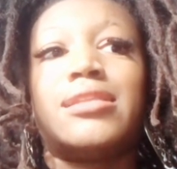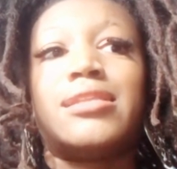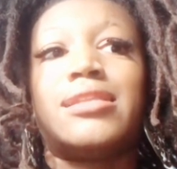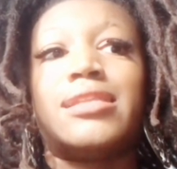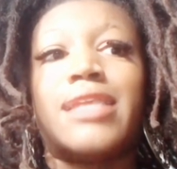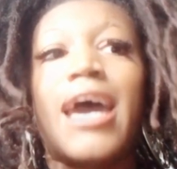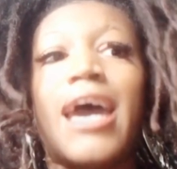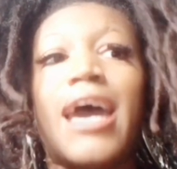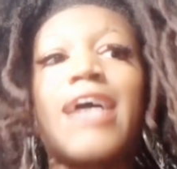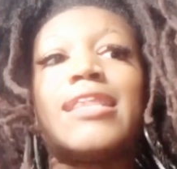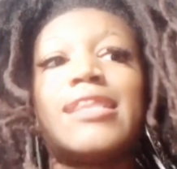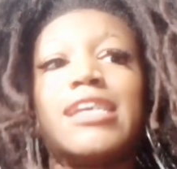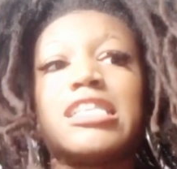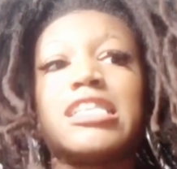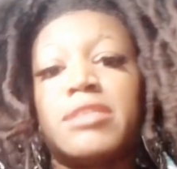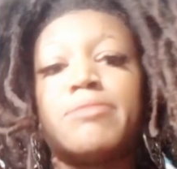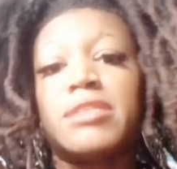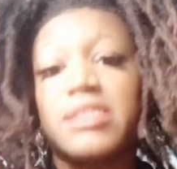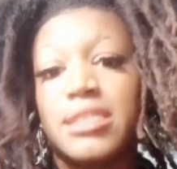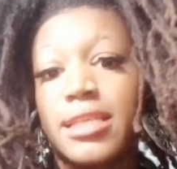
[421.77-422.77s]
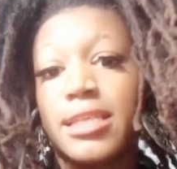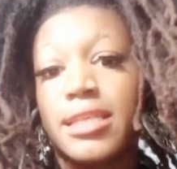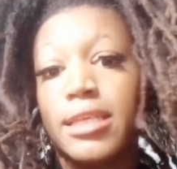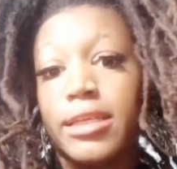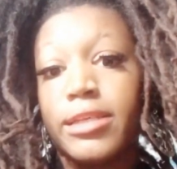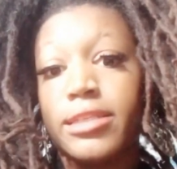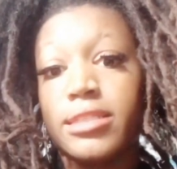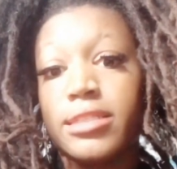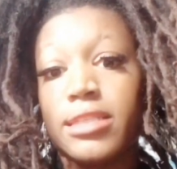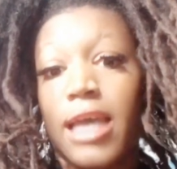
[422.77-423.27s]
that leads me to
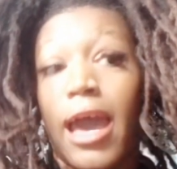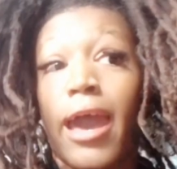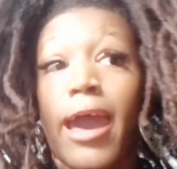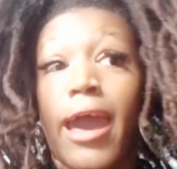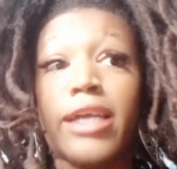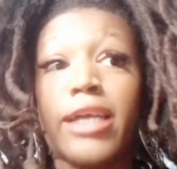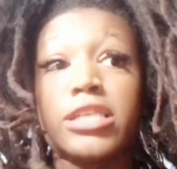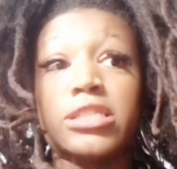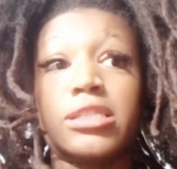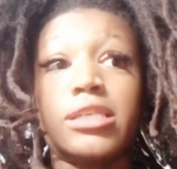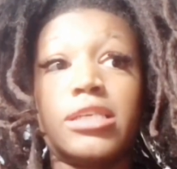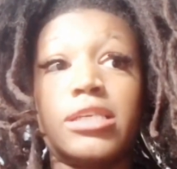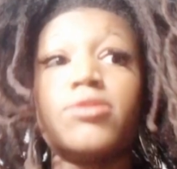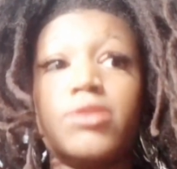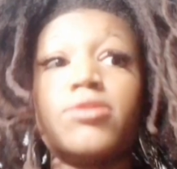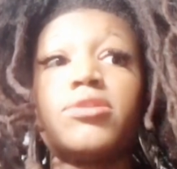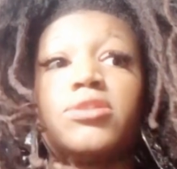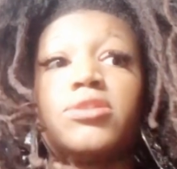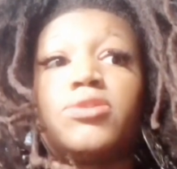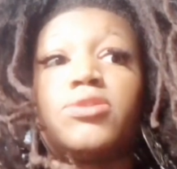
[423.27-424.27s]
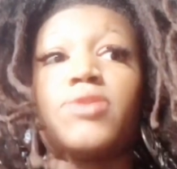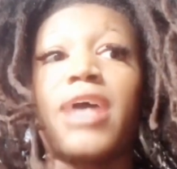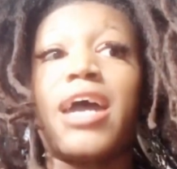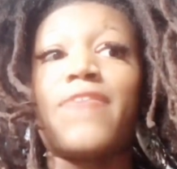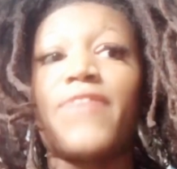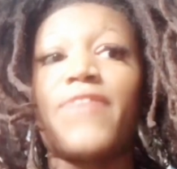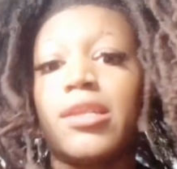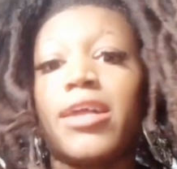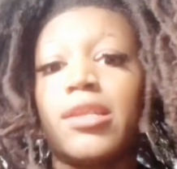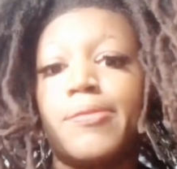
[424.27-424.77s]
this. I actually used to
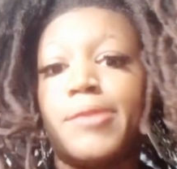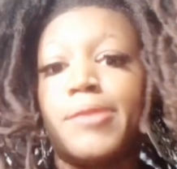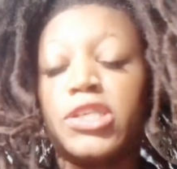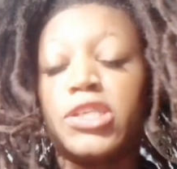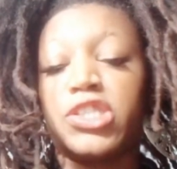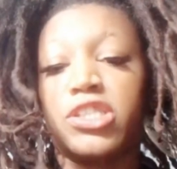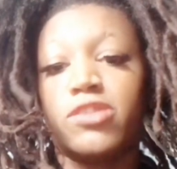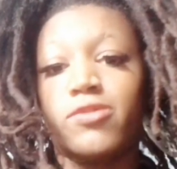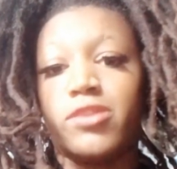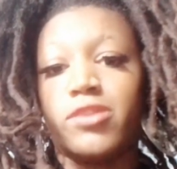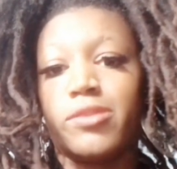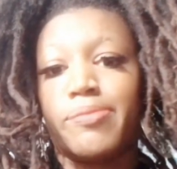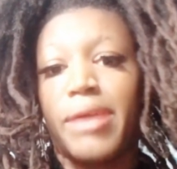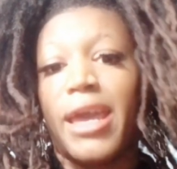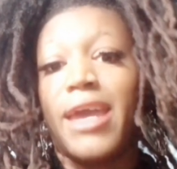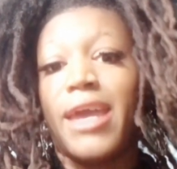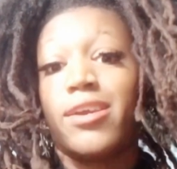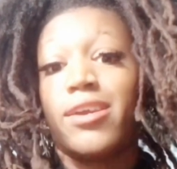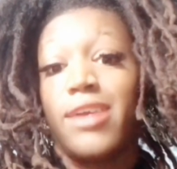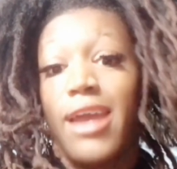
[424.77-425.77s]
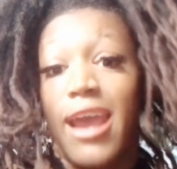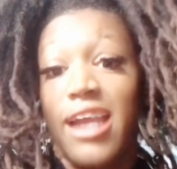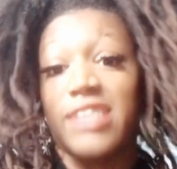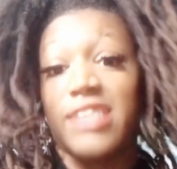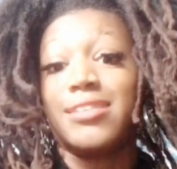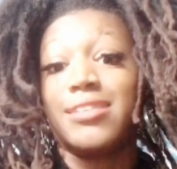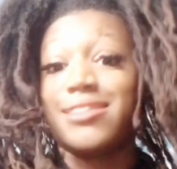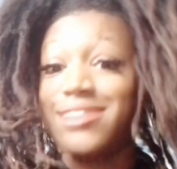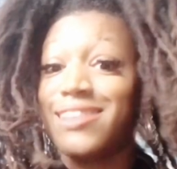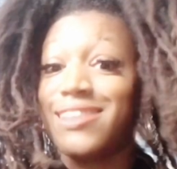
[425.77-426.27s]
have alopecia where my hair
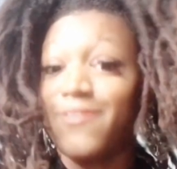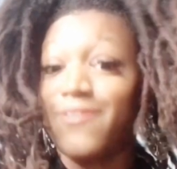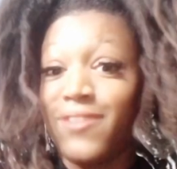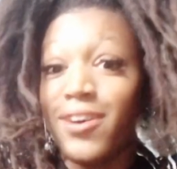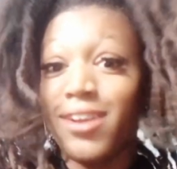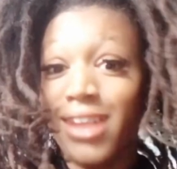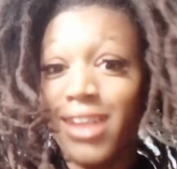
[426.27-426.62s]
actually did fall